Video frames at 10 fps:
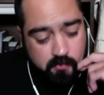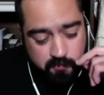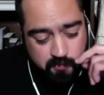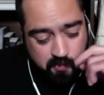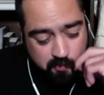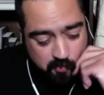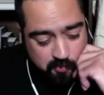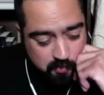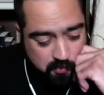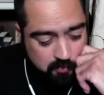you're talking about
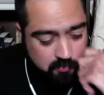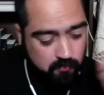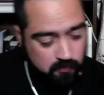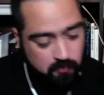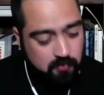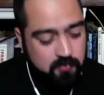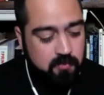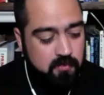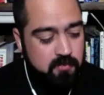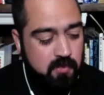as well um, is
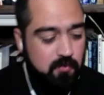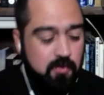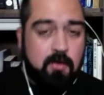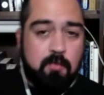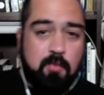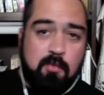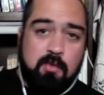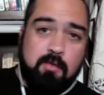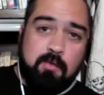it this guy right here pablo Gal-